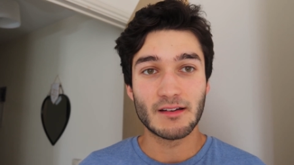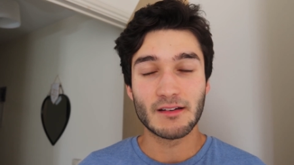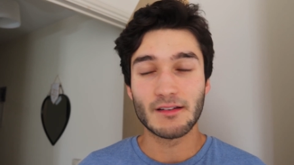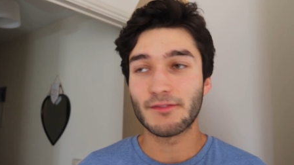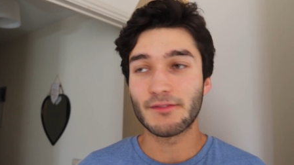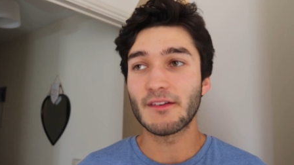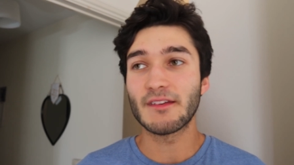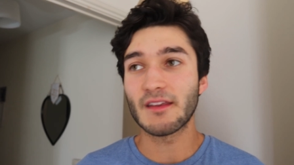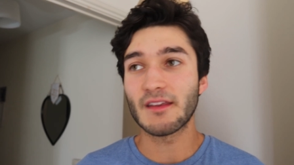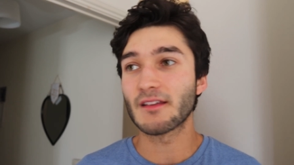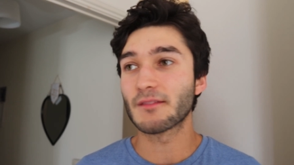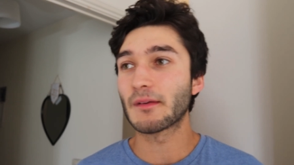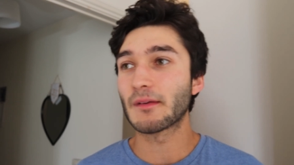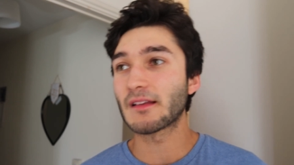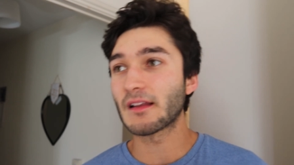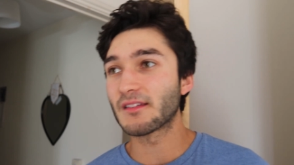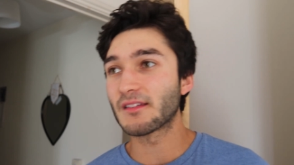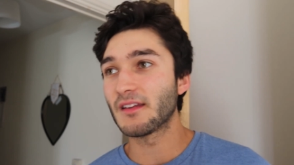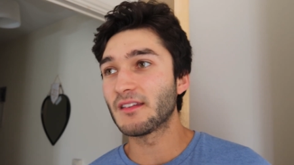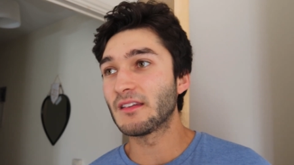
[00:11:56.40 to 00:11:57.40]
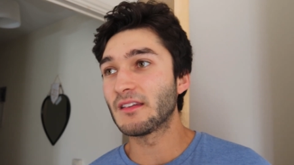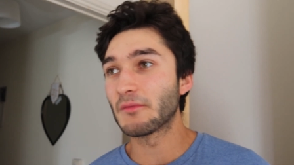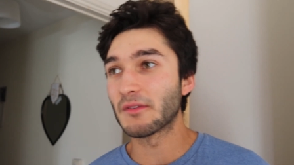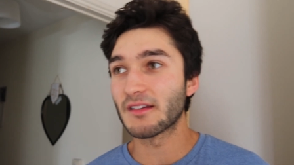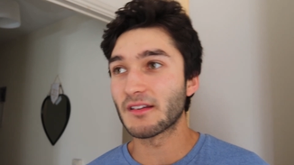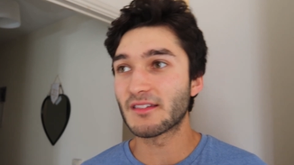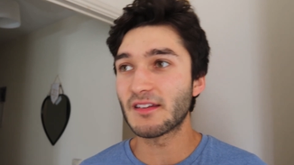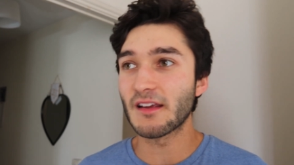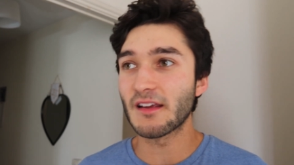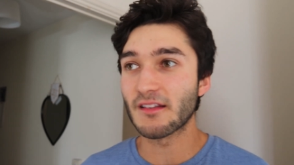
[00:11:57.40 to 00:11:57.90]
The funny thing is, my dad said he didn't want
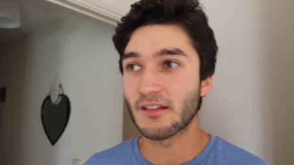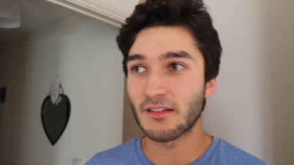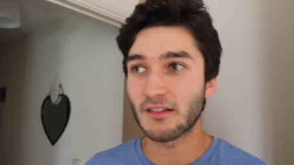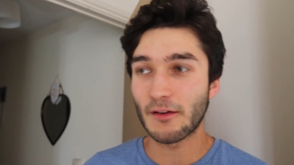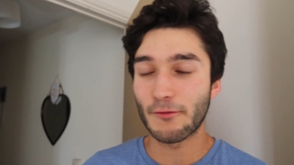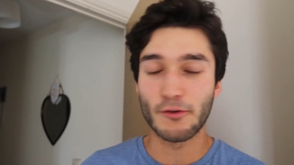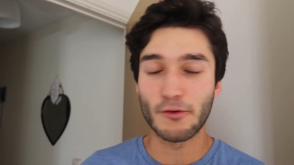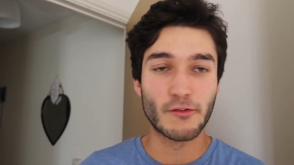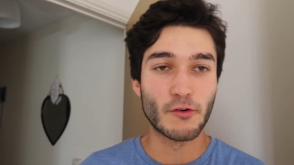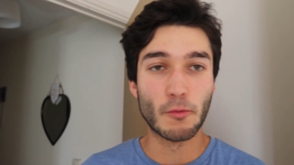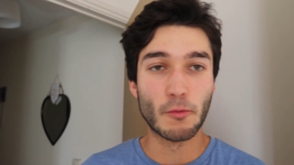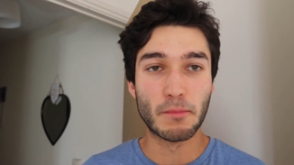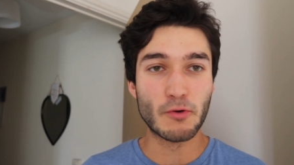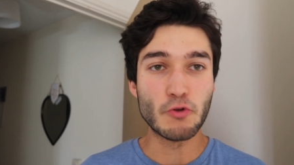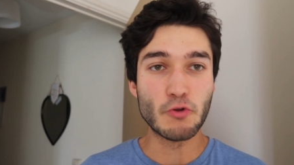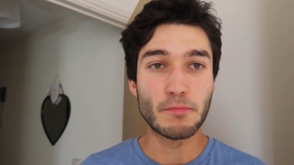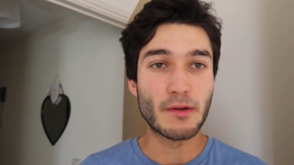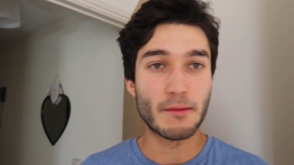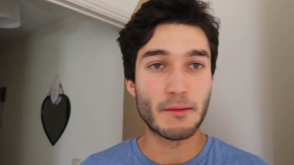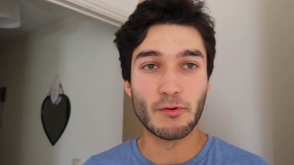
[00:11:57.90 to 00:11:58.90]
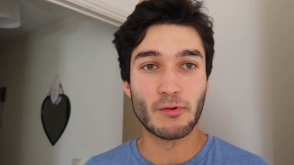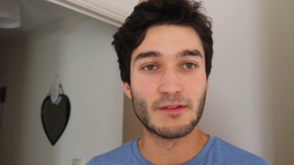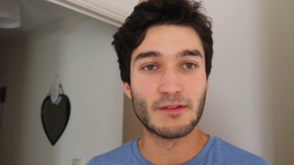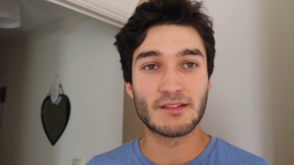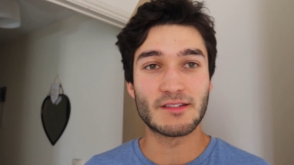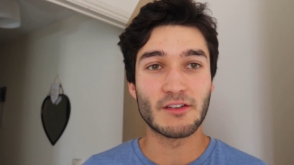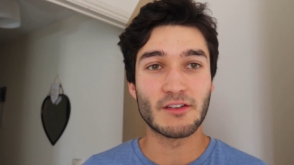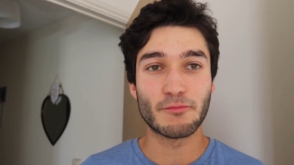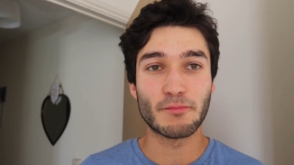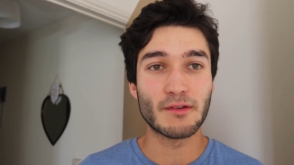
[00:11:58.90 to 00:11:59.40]
to sit because it's like full of all blue people and stuff.